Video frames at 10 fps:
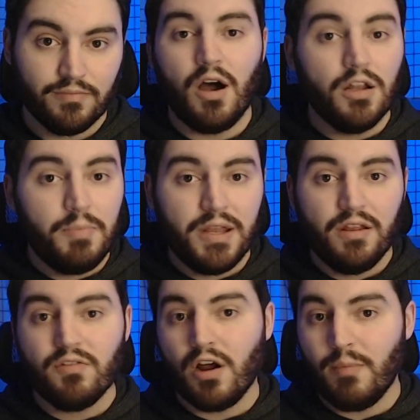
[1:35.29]
All
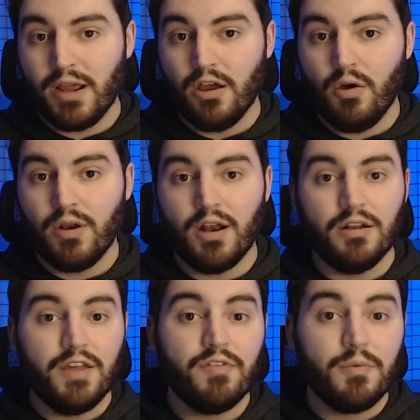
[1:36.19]
opinions are my own, and
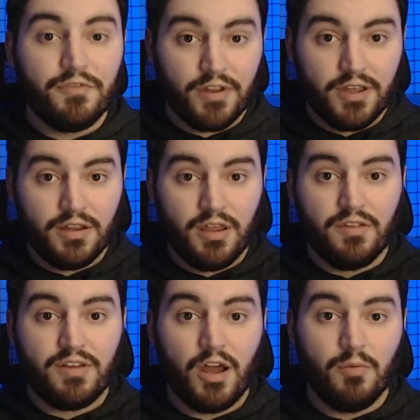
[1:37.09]
I'll leave some affiliate
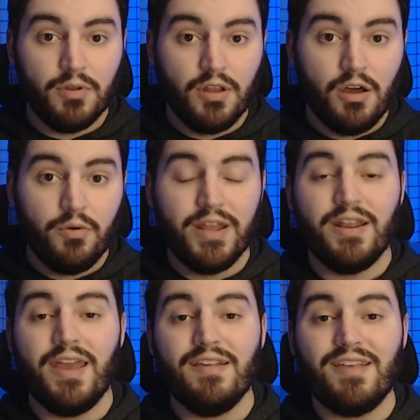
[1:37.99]
links down below in
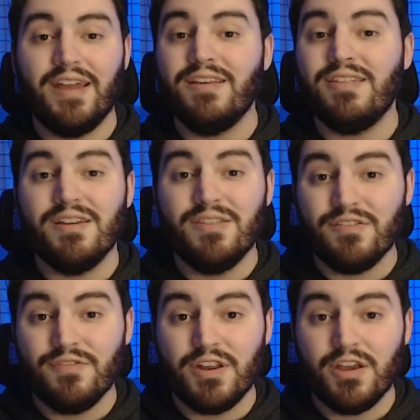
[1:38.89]
case anything in
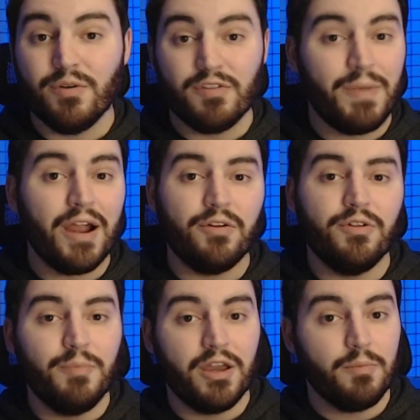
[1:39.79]
this video inspired you
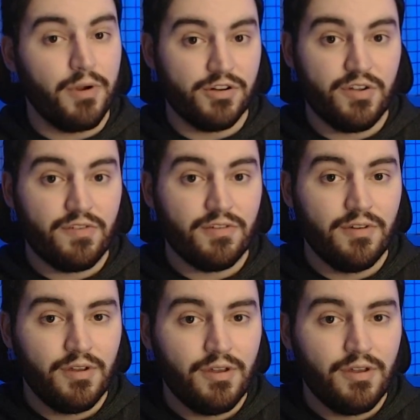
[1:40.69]
to make a purchase.